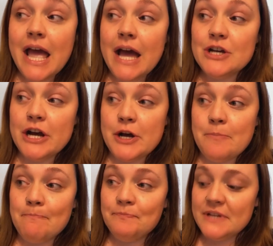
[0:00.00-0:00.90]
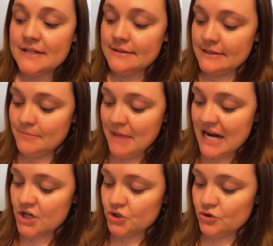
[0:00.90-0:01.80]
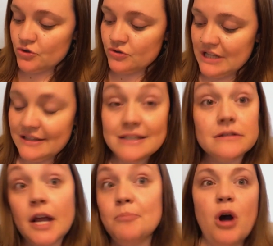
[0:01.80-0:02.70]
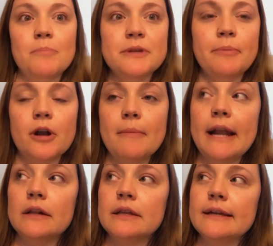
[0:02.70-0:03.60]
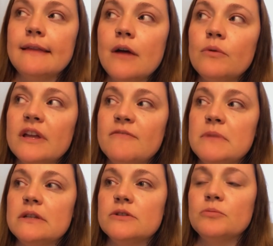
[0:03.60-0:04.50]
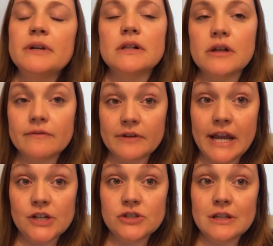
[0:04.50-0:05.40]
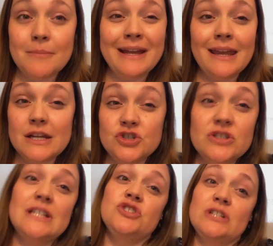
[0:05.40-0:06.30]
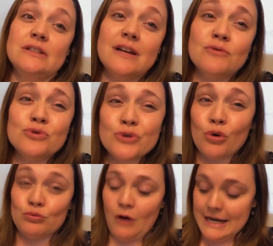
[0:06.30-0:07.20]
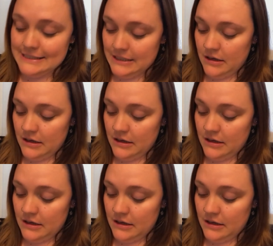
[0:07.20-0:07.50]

Um, to make sure that this line pops up automatically, and that will give me a little bit of clarification that my HCG levels are rising.